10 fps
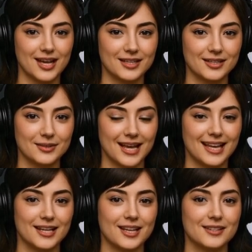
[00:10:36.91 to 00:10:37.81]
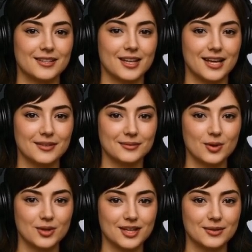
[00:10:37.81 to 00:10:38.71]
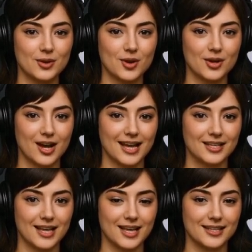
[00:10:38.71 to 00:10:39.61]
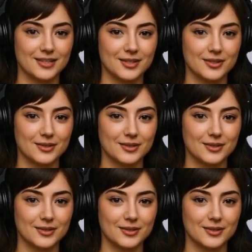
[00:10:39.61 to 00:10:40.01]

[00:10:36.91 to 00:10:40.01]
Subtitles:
custom agents and multimodal context.